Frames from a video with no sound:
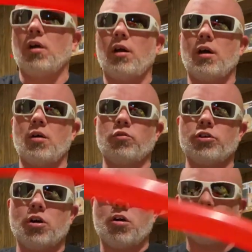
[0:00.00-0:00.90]
uh, what do
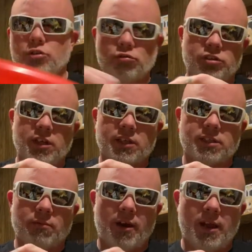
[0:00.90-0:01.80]
you call it?
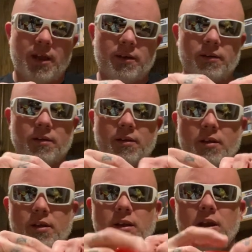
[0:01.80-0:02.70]
260 red.
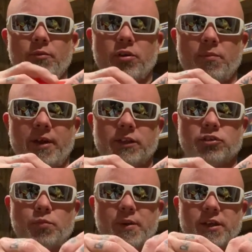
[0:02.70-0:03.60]
We're gonna make
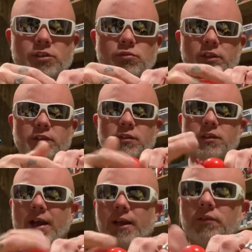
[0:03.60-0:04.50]
two pinch twists,
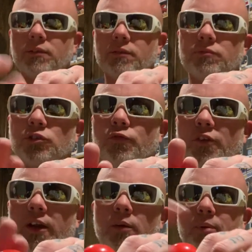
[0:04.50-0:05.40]
like two finger